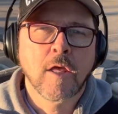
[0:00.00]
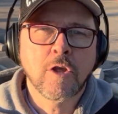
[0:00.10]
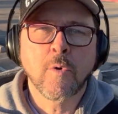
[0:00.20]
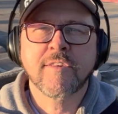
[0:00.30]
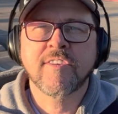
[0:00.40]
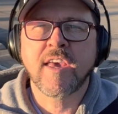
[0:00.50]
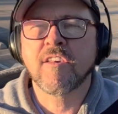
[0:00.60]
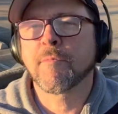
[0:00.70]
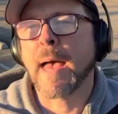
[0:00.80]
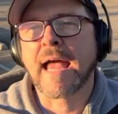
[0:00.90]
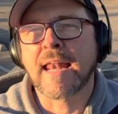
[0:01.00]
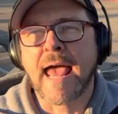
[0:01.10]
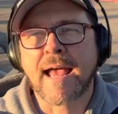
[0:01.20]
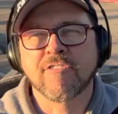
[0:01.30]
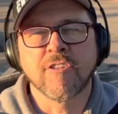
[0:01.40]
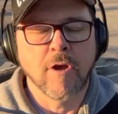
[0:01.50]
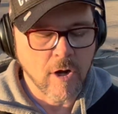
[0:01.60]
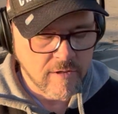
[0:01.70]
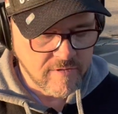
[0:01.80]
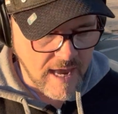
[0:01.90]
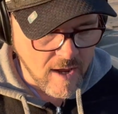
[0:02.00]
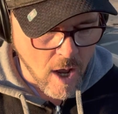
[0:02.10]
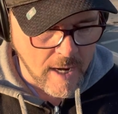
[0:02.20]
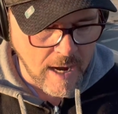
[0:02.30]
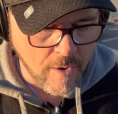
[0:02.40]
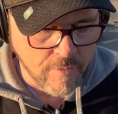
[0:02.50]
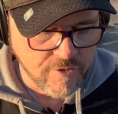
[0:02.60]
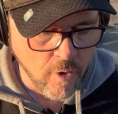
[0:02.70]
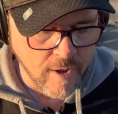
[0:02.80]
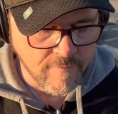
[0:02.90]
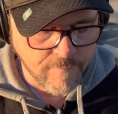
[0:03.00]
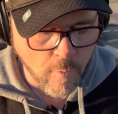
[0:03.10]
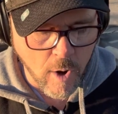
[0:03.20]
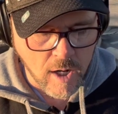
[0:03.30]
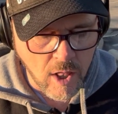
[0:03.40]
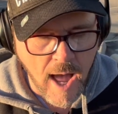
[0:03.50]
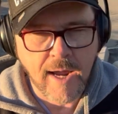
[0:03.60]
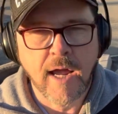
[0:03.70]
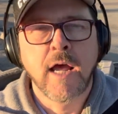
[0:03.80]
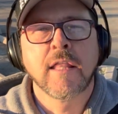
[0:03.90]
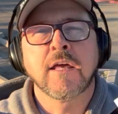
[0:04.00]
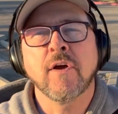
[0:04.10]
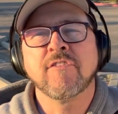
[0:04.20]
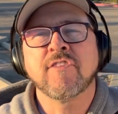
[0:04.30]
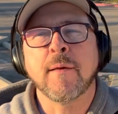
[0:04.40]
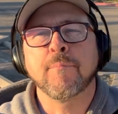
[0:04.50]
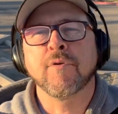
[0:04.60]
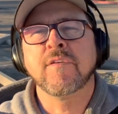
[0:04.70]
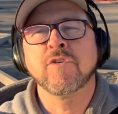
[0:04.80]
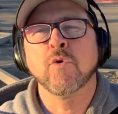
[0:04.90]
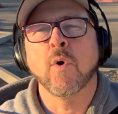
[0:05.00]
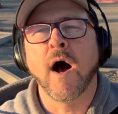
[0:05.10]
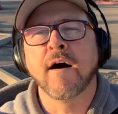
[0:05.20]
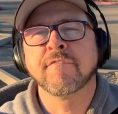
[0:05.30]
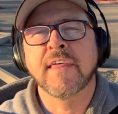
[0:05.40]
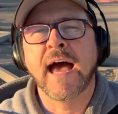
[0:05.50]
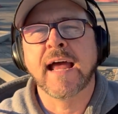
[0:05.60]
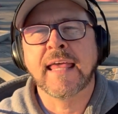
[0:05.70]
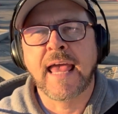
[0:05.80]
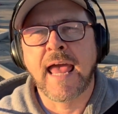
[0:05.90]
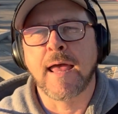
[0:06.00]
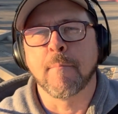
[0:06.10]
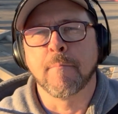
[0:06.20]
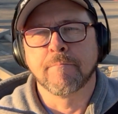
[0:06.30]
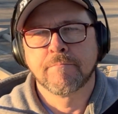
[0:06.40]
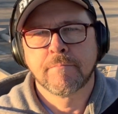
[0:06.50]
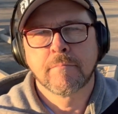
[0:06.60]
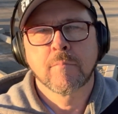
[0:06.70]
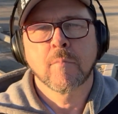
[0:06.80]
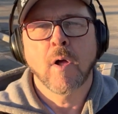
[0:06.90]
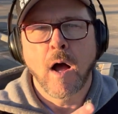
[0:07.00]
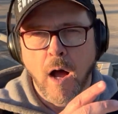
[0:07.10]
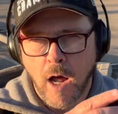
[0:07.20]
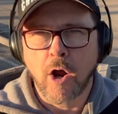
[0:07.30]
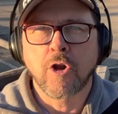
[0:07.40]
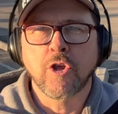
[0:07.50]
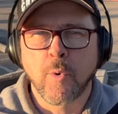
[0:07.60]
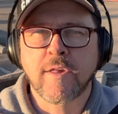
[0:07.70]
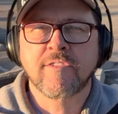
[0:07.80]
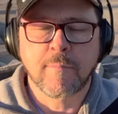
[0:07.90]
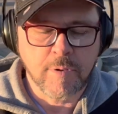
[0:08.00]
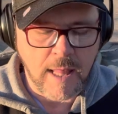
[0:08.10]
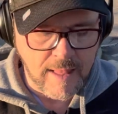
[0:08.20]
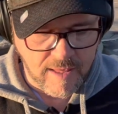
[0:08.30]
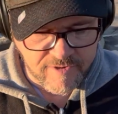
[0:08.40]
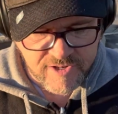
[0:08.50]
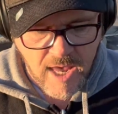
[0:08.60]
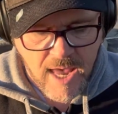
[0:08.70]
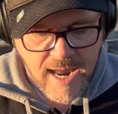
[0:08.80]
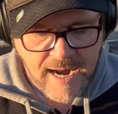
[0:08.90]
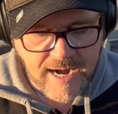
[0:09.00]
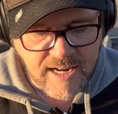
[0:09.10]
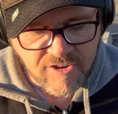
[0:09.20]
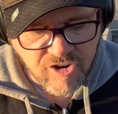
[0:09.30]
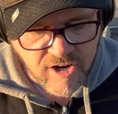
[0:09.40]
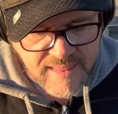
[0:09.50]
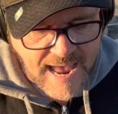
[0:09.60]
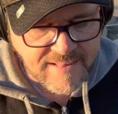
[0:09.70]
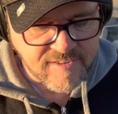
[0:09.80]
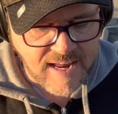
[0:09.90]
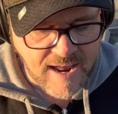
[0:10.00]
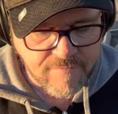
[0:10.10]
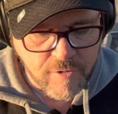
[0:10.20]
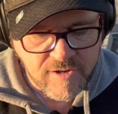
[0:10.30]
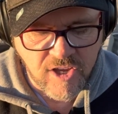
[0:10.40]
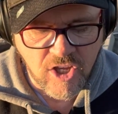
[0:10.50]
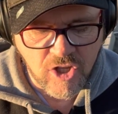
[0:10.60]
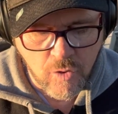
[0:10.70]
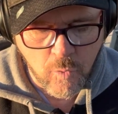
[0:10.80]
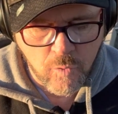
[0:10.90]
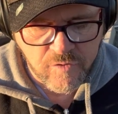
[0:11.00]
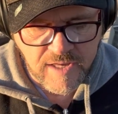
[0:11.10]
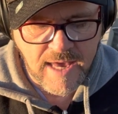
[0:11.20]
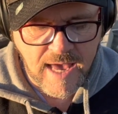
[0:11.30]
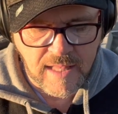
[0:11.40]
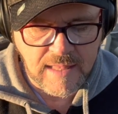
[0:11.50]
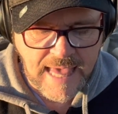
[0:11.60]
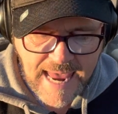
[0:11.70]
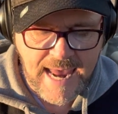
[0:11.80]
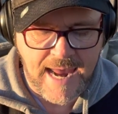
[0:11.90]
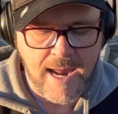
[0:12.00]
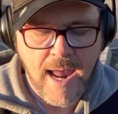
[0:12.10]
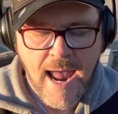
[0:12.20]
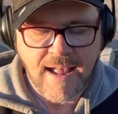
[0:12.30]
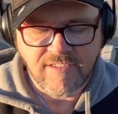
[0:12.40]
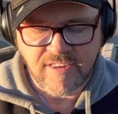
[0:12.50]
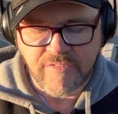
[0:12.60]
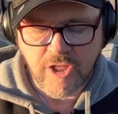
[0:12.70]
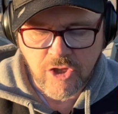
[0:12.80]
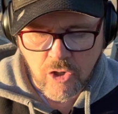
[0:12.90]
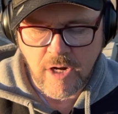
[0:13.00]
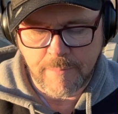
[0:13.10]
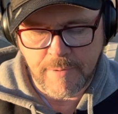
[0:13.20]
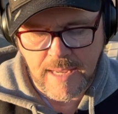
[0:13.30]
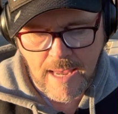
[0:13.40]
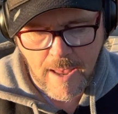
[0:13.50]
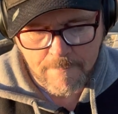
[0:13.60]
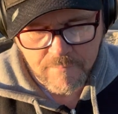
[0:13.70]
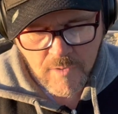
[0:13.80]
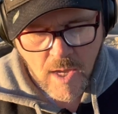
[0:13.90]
USC is back in action. They're going to take on Arizona at 4 o'clock. There is a preview of that game on our USC playlist. In addition to that, Stanford is at UCLA at 7.30 p.m.